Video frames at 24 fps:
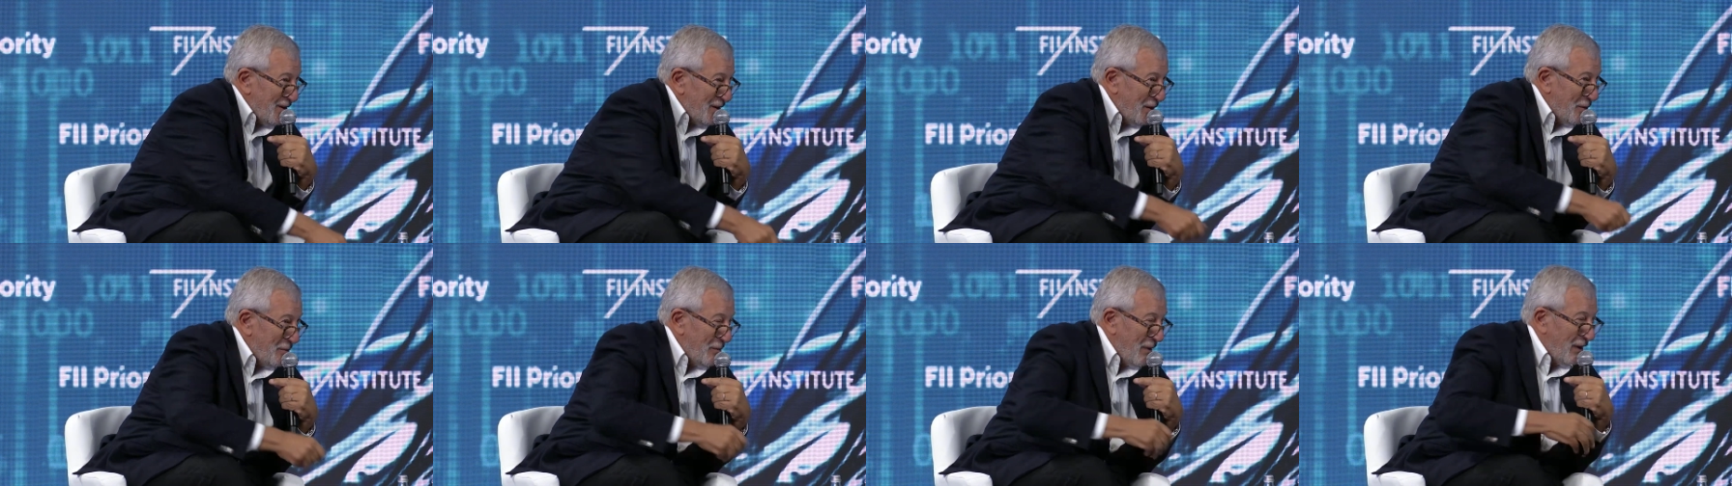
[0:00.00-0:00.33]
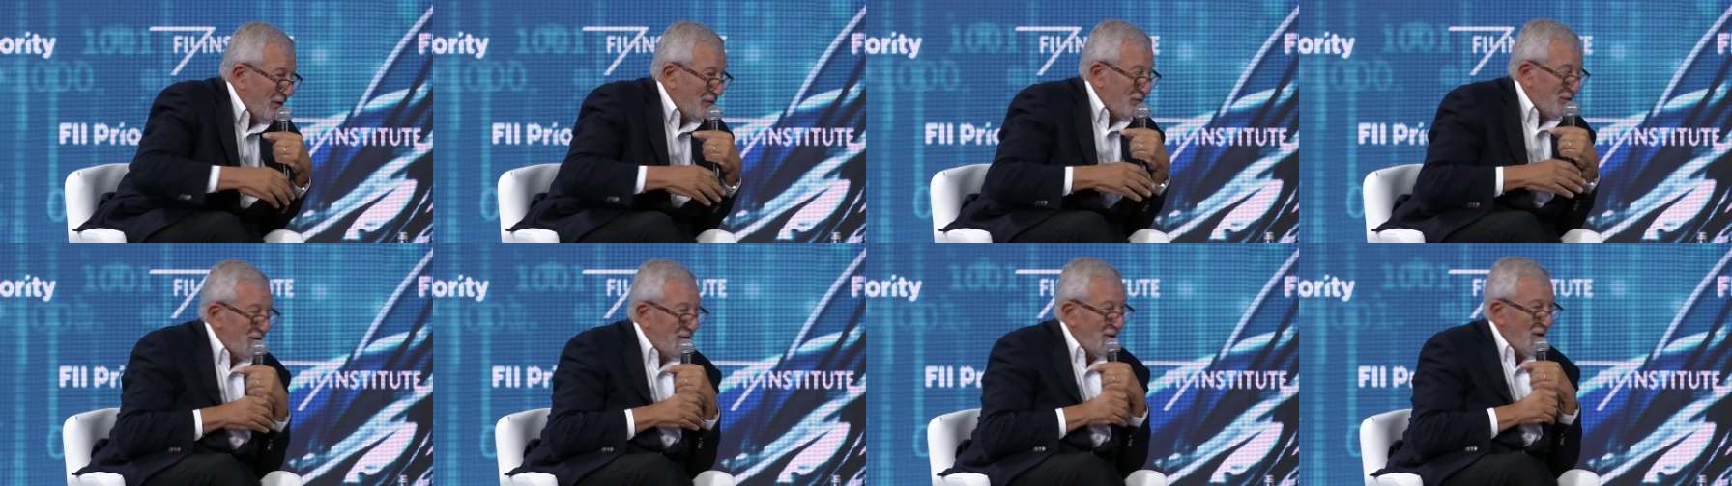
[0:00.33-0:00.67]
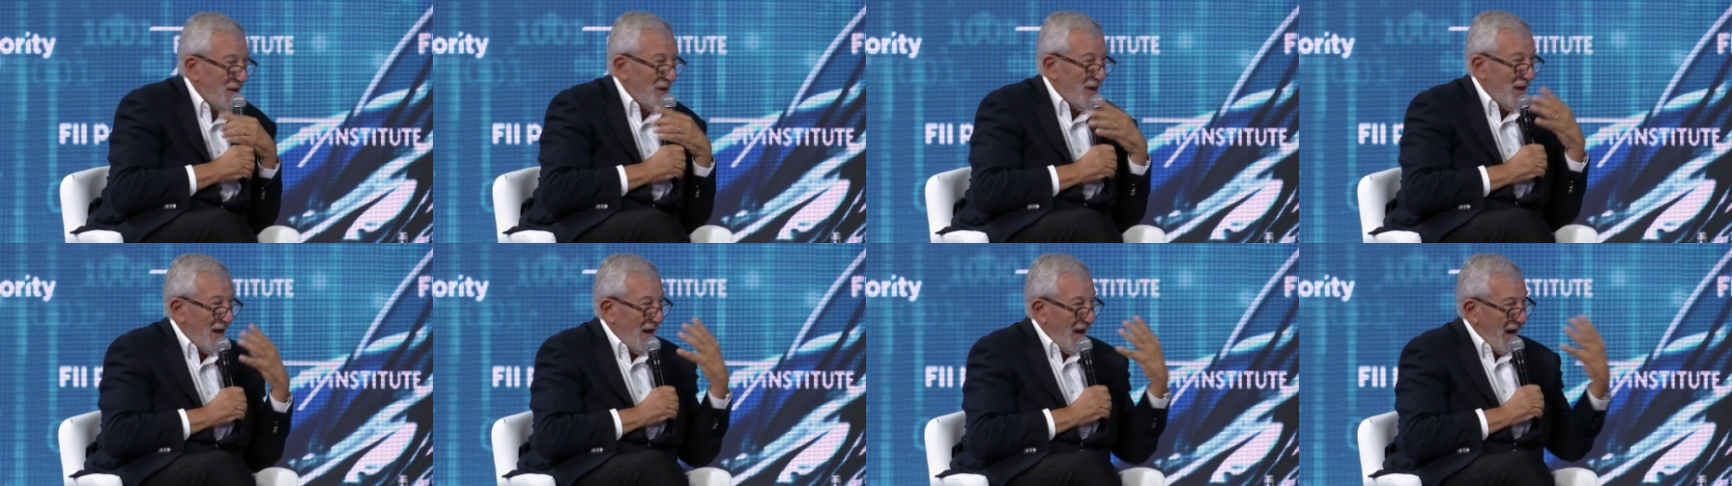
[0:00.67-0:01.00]
about
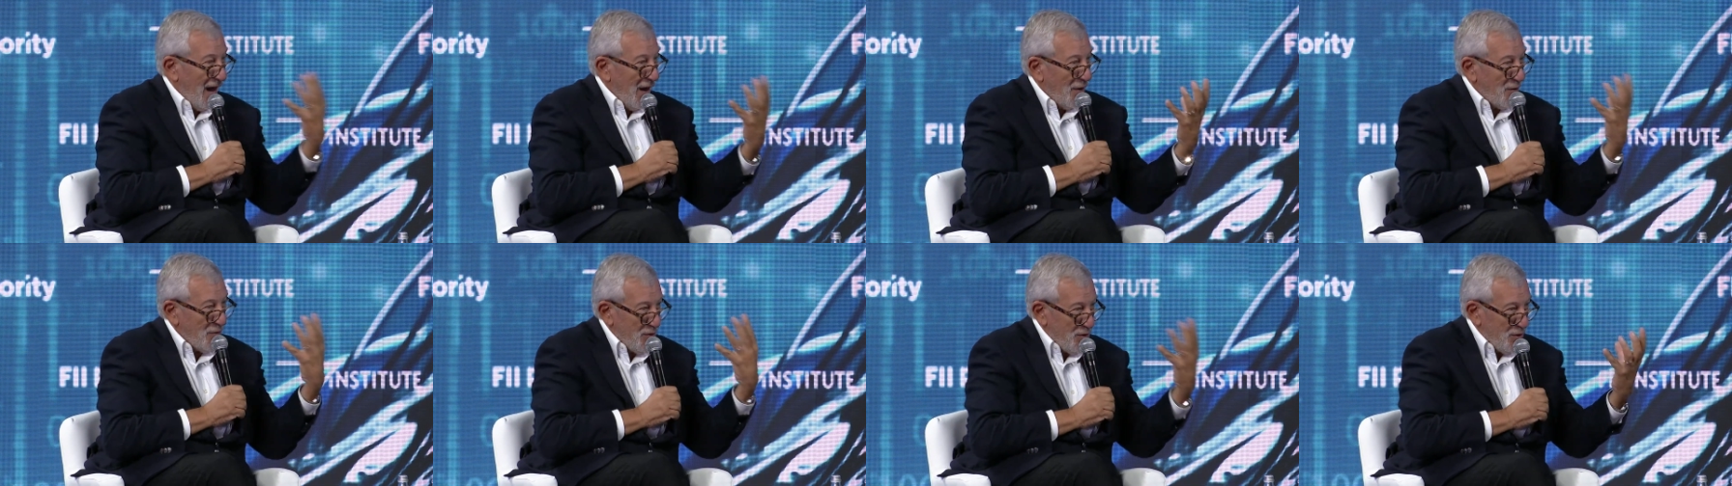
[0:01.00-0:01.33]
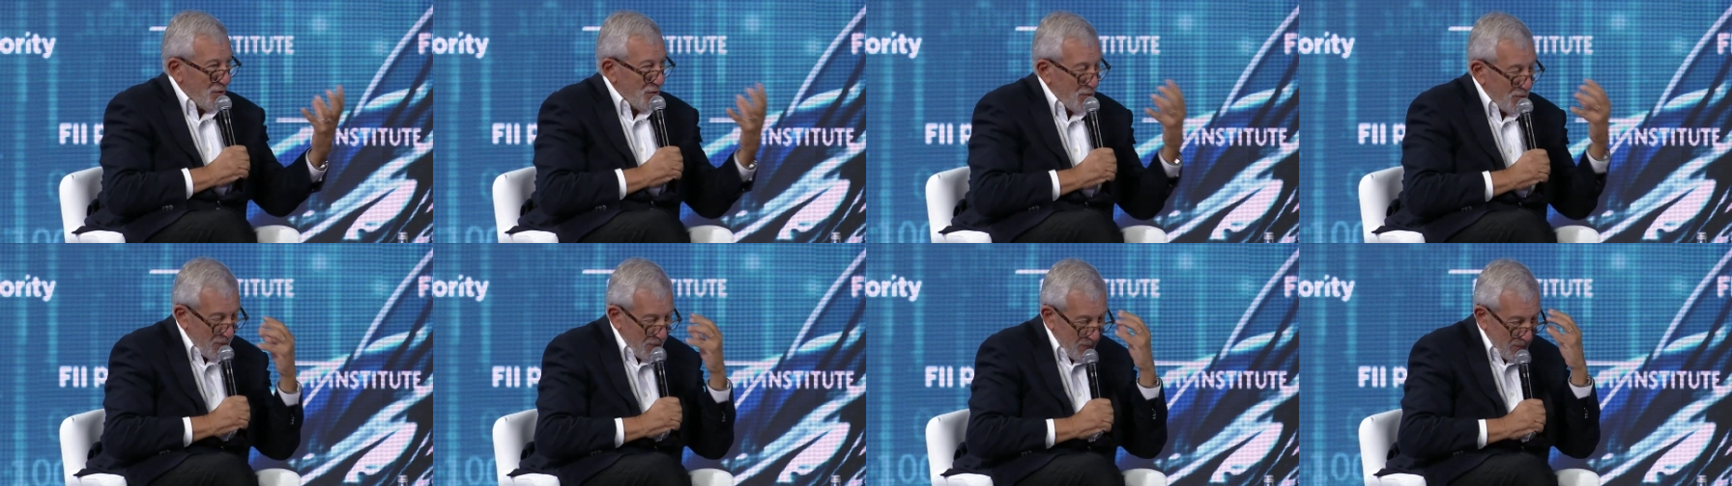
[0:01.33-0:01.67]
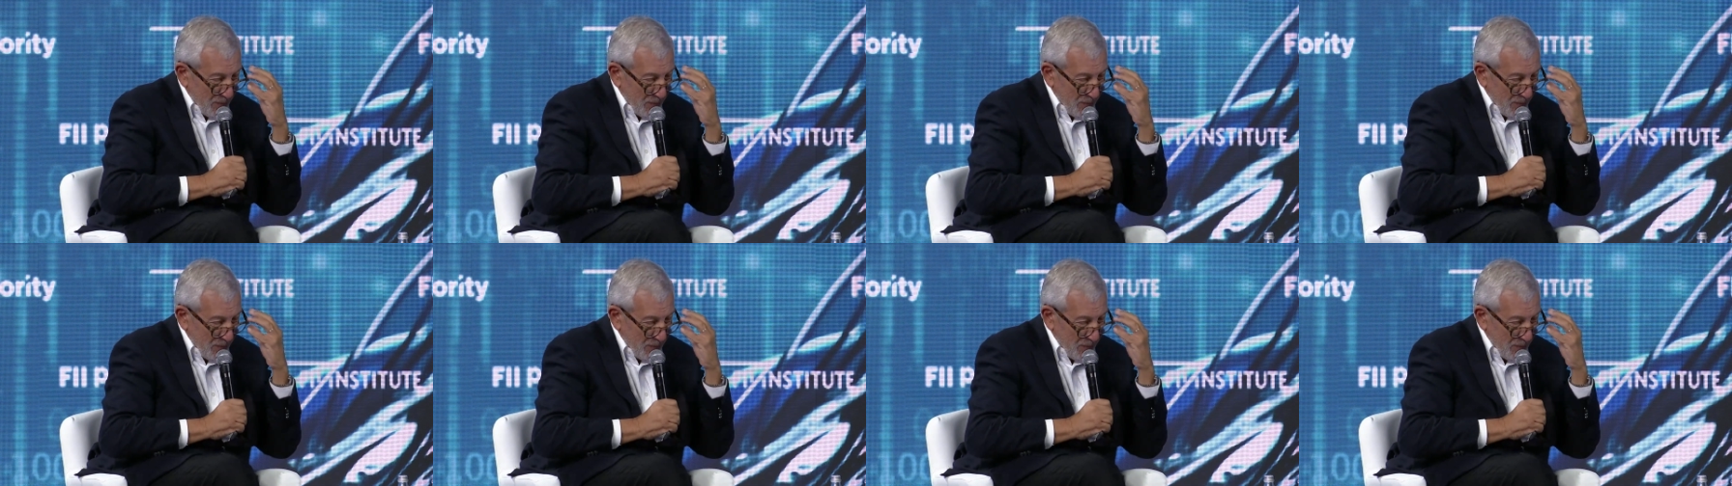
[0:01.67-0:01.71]
how you